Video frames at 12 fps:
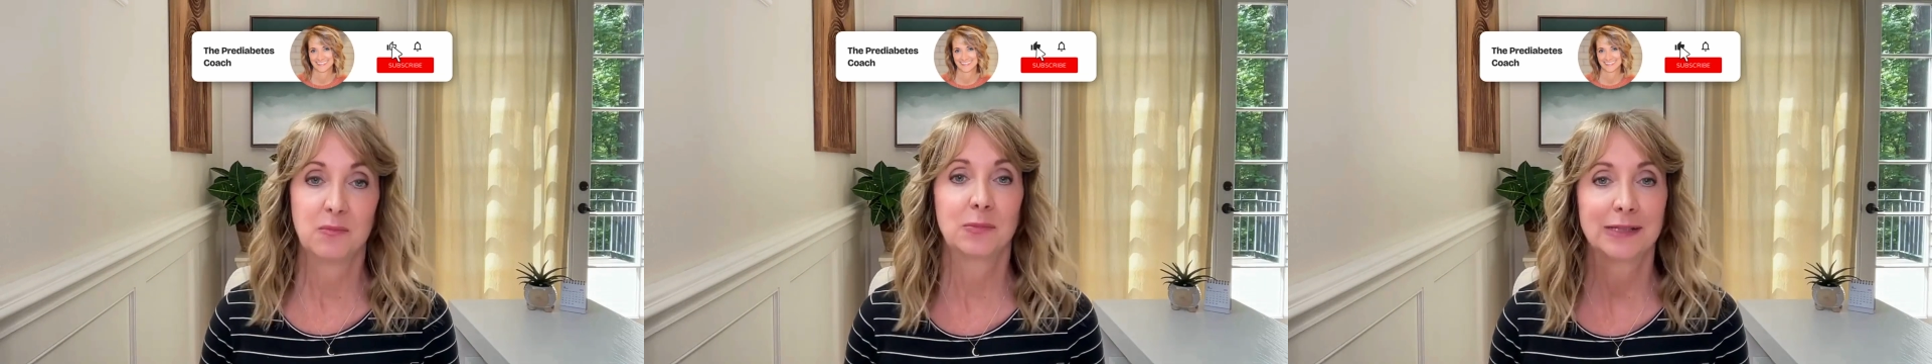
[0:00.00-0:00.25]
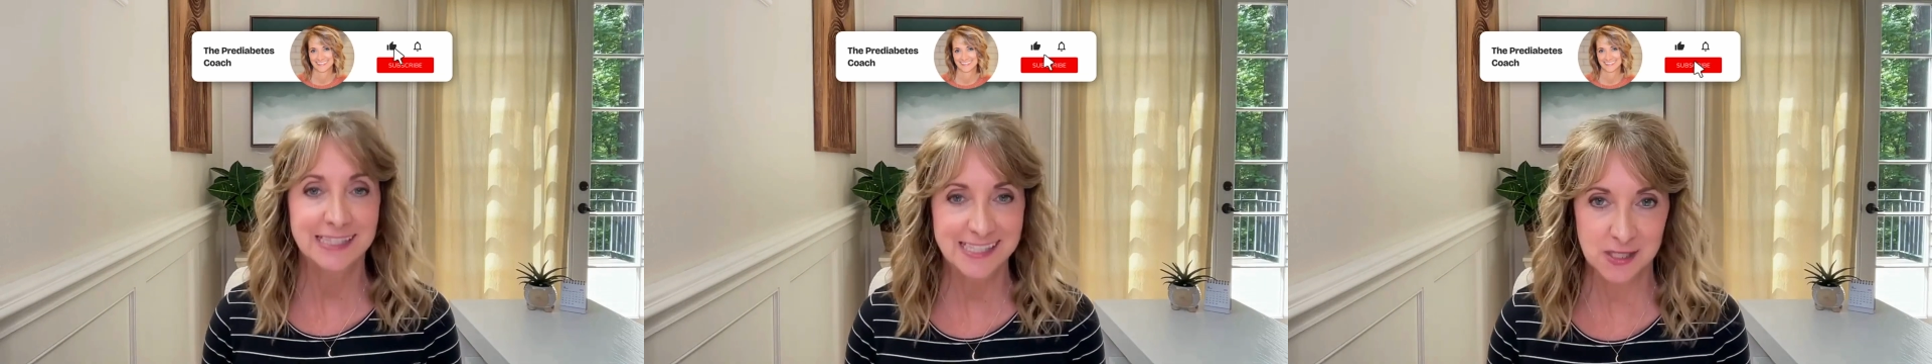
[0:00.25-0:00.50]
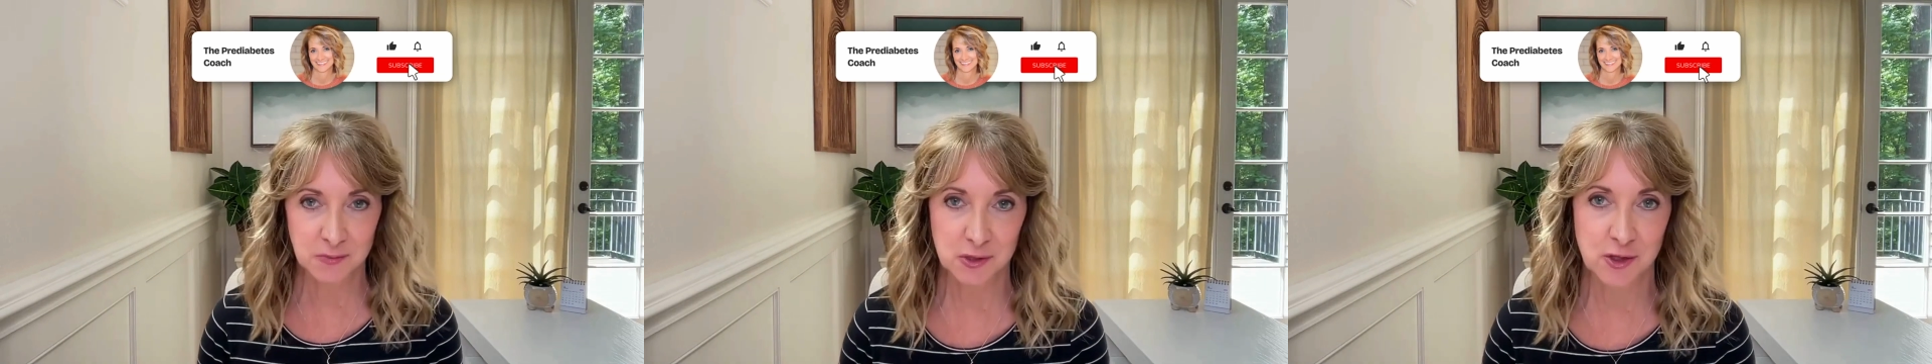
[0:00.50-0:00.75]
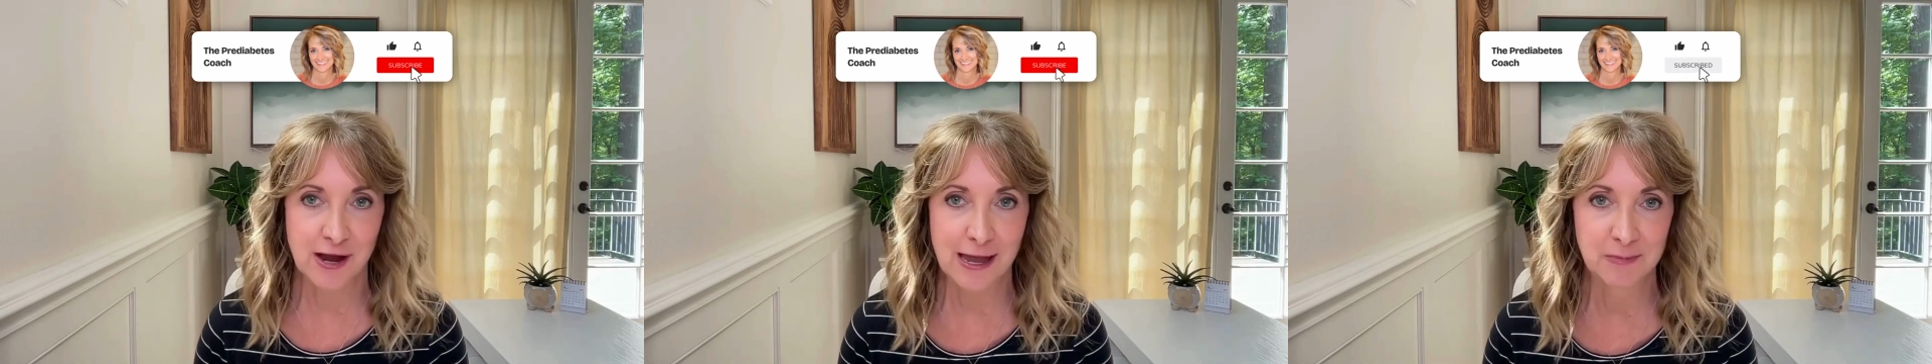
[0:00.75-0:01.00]
Please
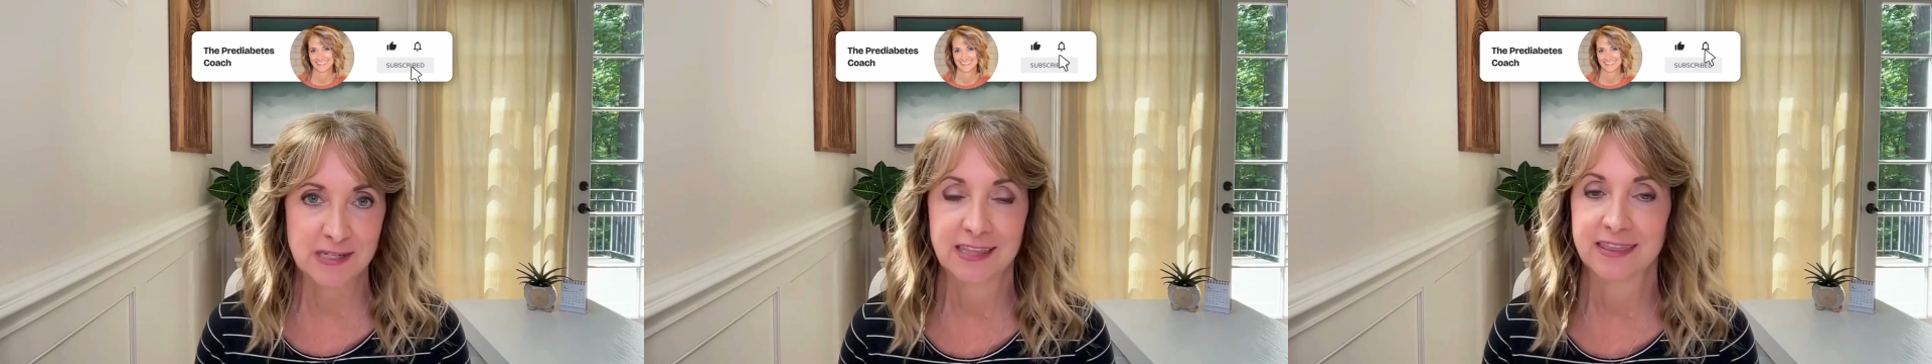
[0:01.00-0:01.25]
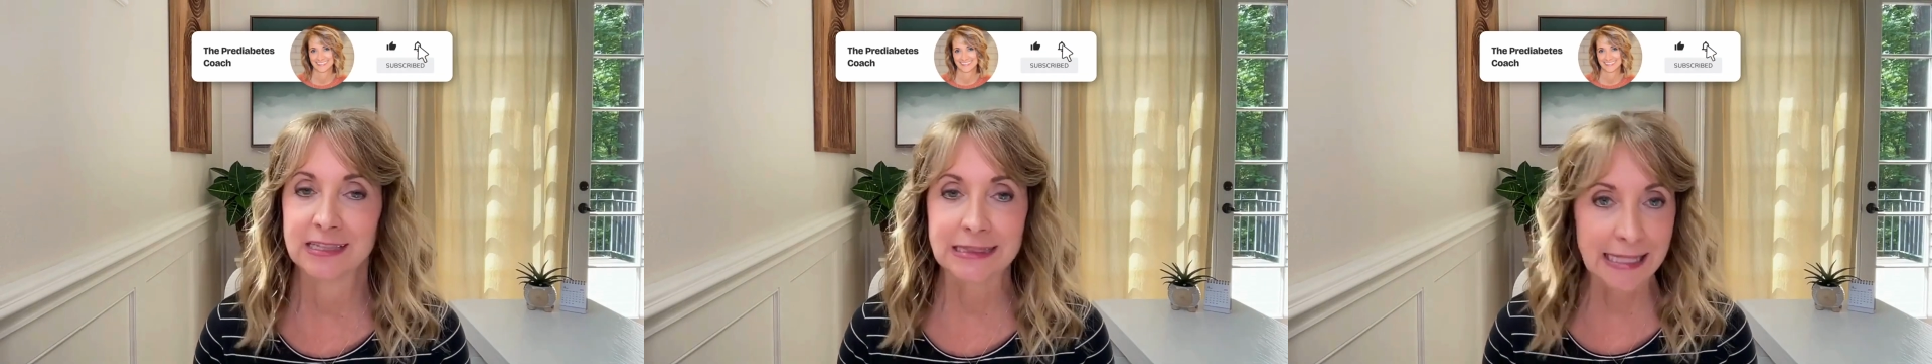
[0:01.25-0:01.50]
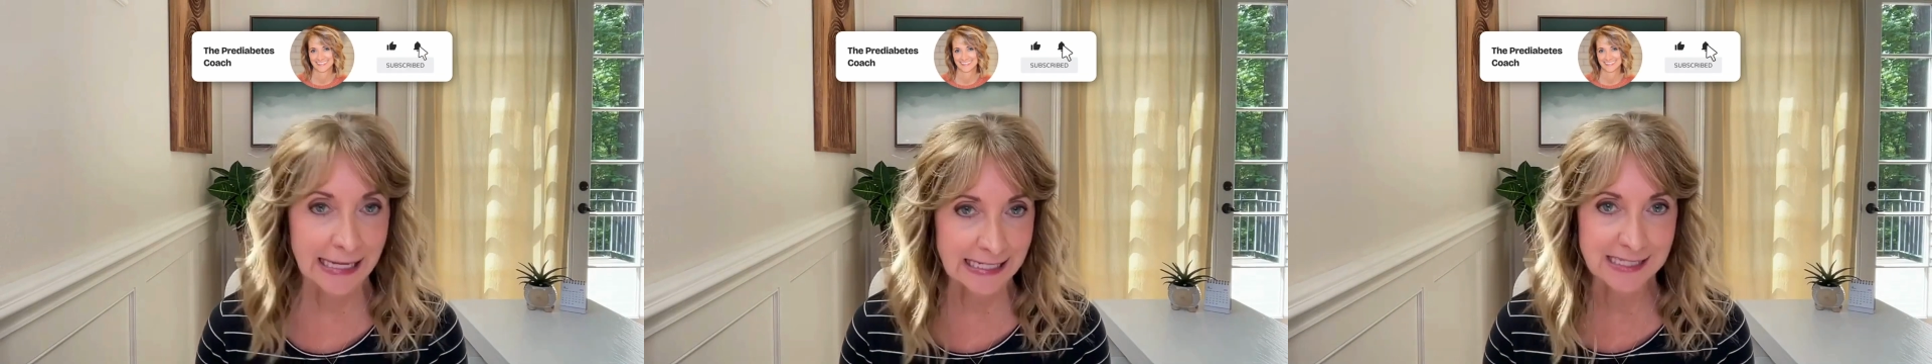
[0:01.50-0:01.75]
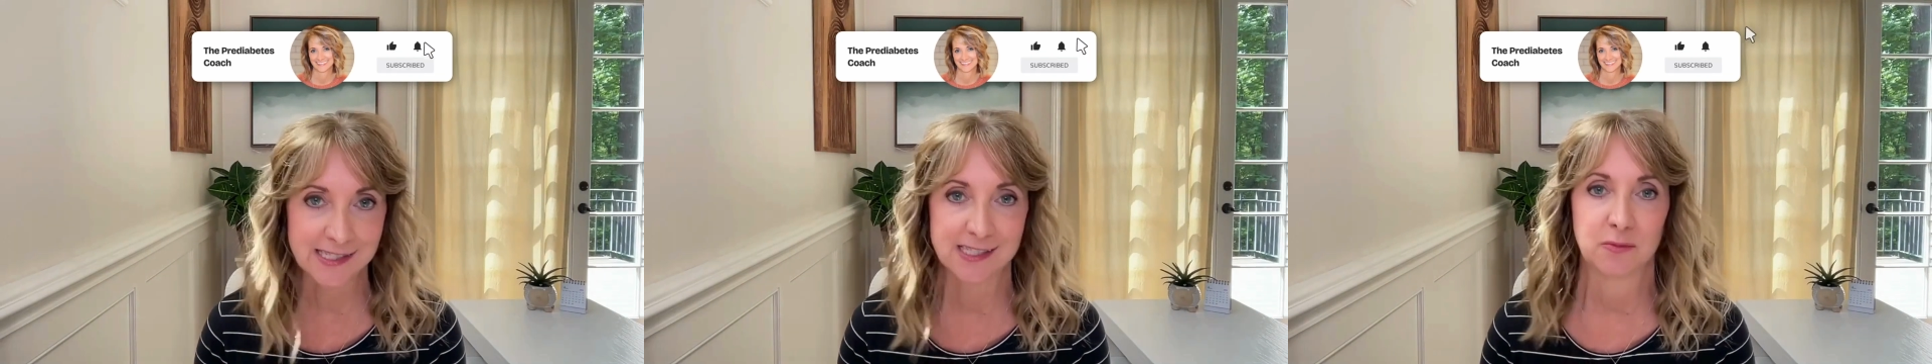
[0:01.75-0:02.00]
subscribe to get the
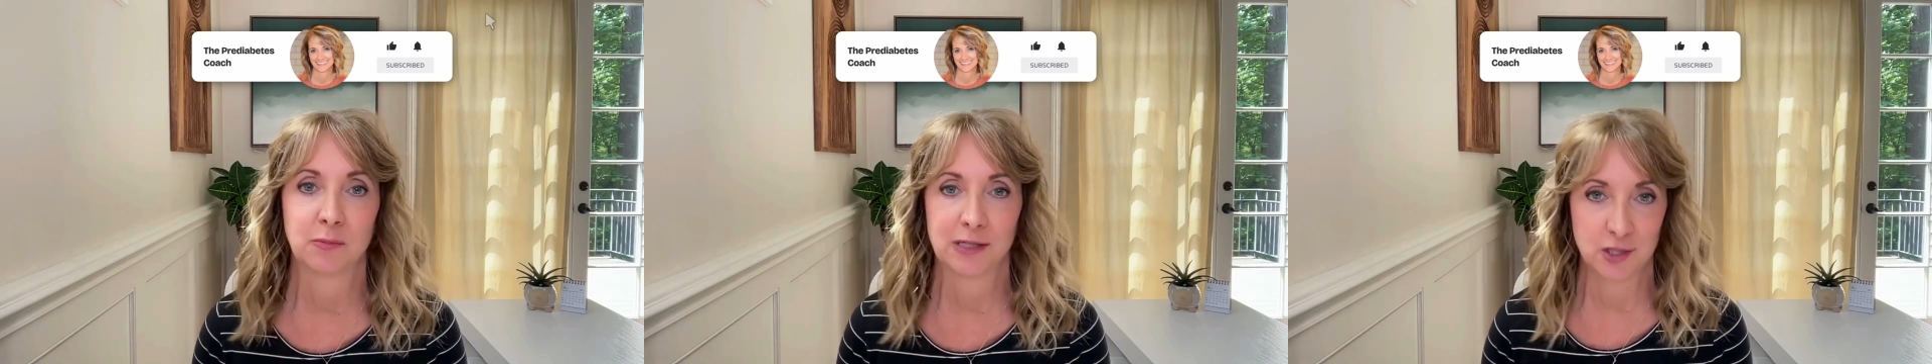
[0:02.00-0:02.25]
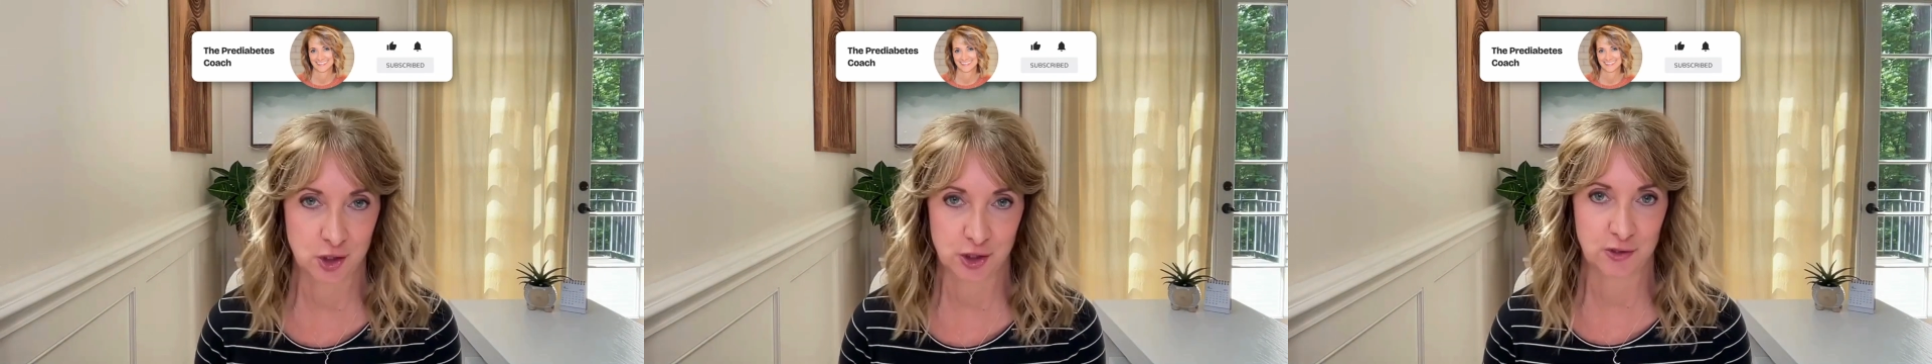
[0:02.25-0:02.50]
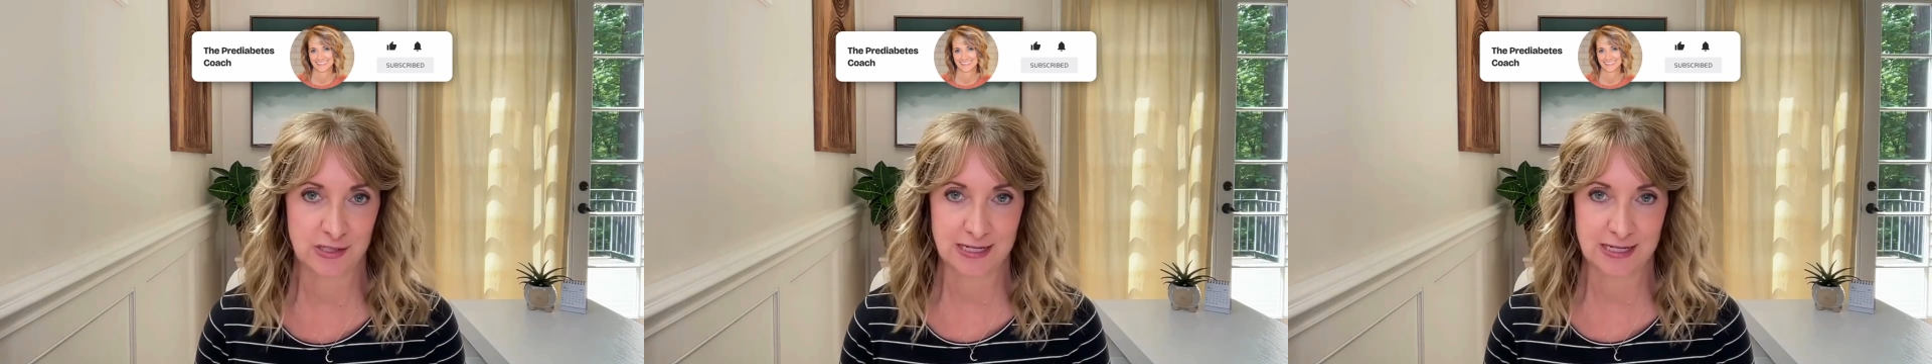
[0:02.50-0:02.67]
latest blood sugar